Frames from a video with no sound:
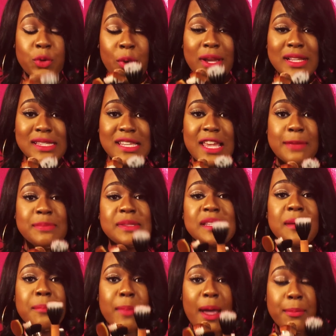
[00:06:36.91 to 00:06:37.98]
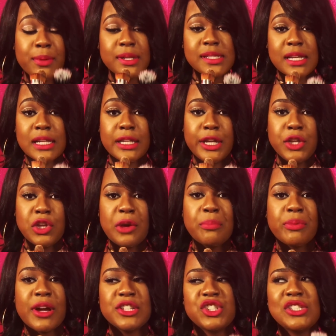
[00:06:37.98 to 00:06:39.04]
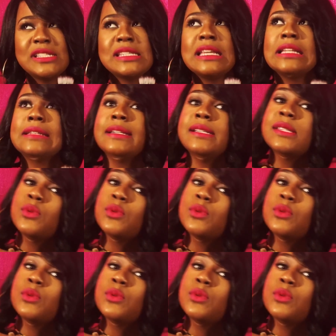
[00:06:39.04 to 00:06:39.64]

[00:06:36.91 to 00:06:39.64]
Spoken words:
Some quick tips. Remember to clean your brushes